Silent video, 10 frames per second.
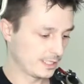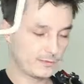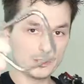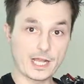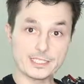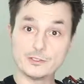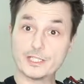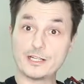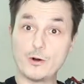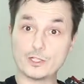If you're lucky, you
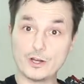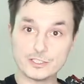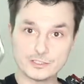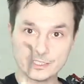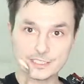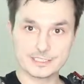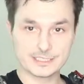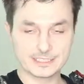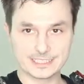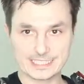can hold on to
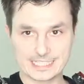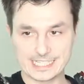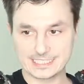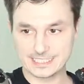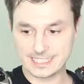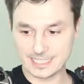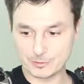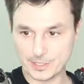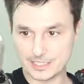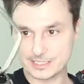it.
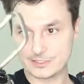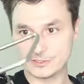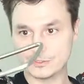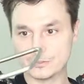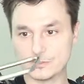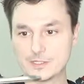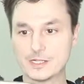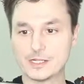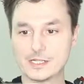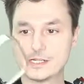Otherwise, you
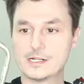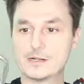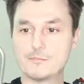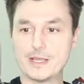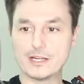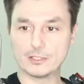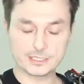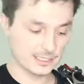may lose